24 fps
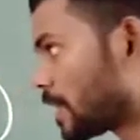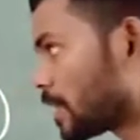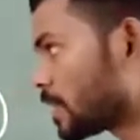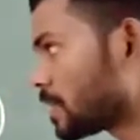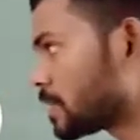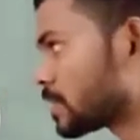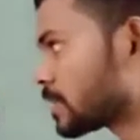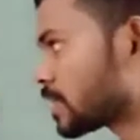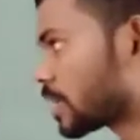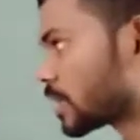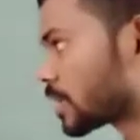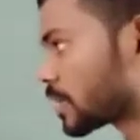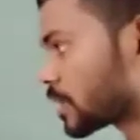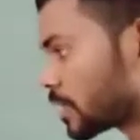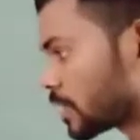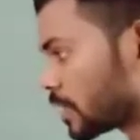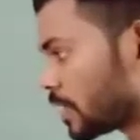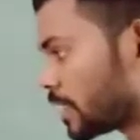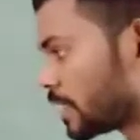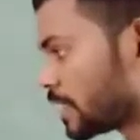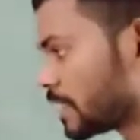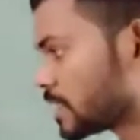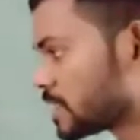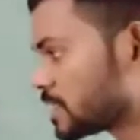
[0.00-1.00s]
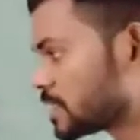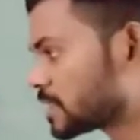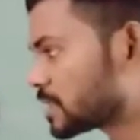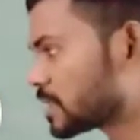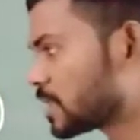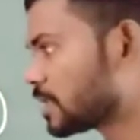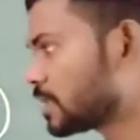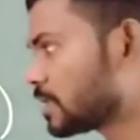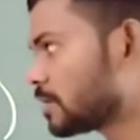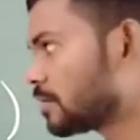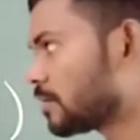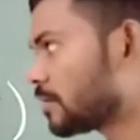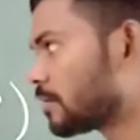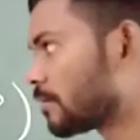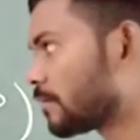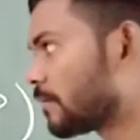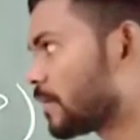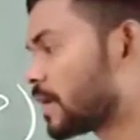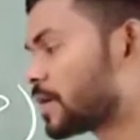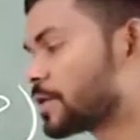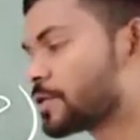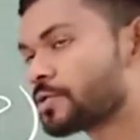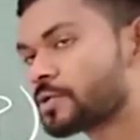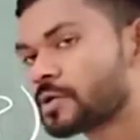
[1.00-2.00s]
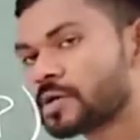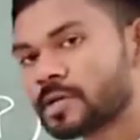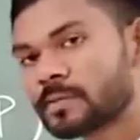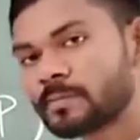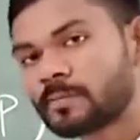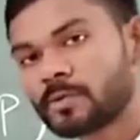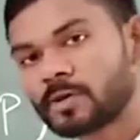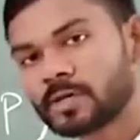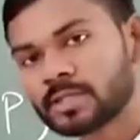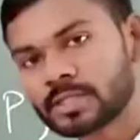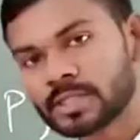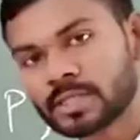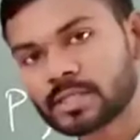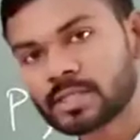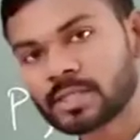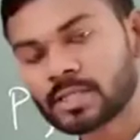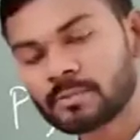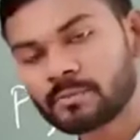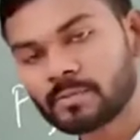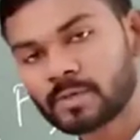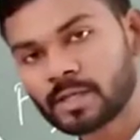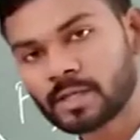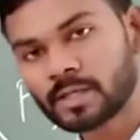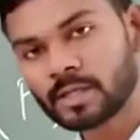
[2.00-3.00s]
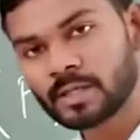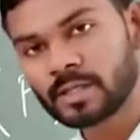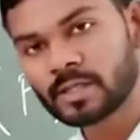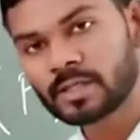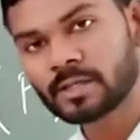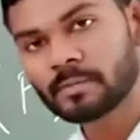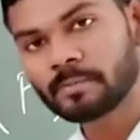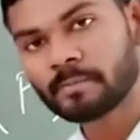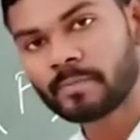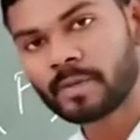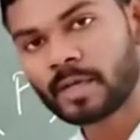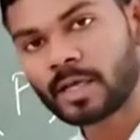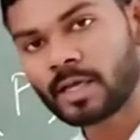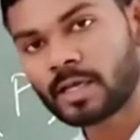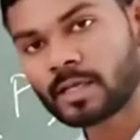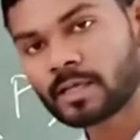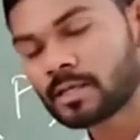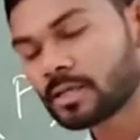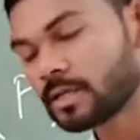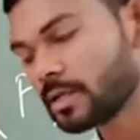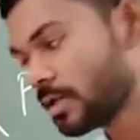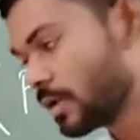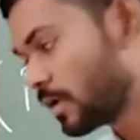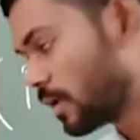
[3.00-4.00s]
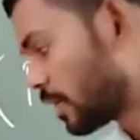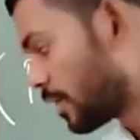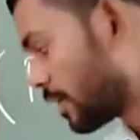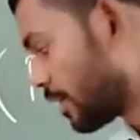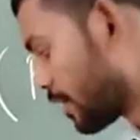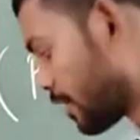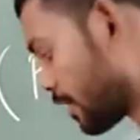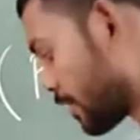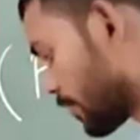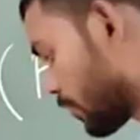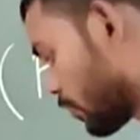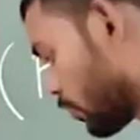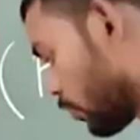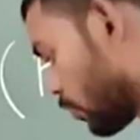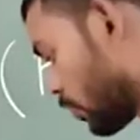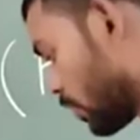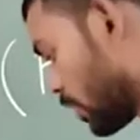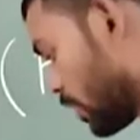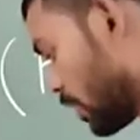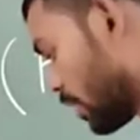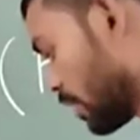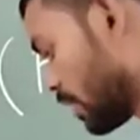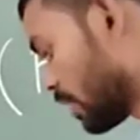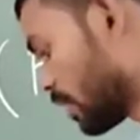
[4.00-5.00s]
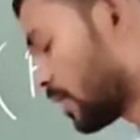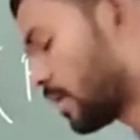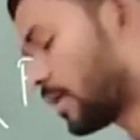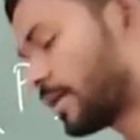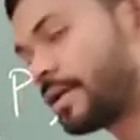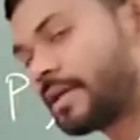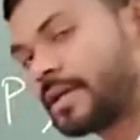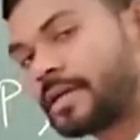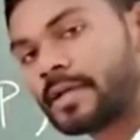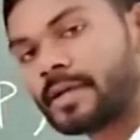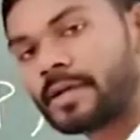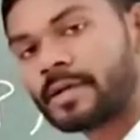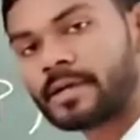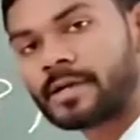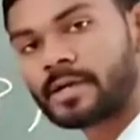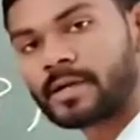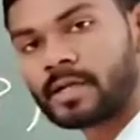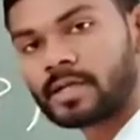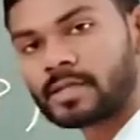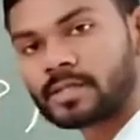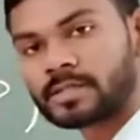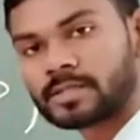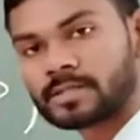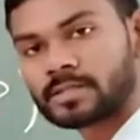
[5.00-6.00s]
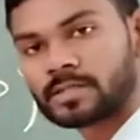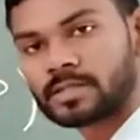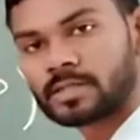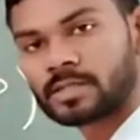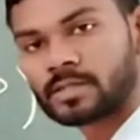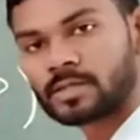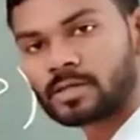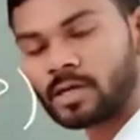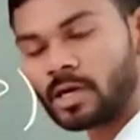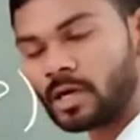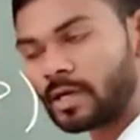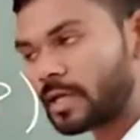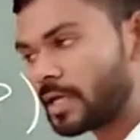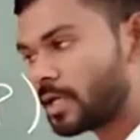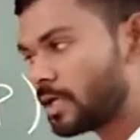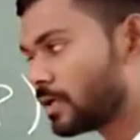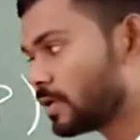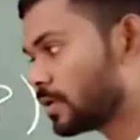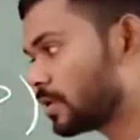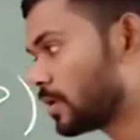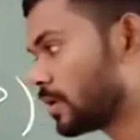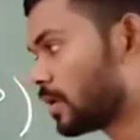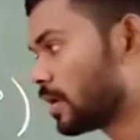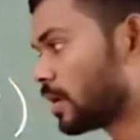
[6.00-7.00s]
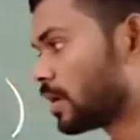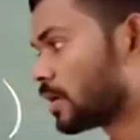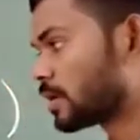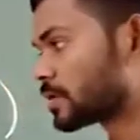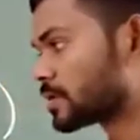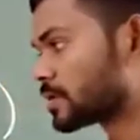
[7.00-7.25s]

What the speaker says: in the condition when you deposit the money in the bank is called interest. Okay,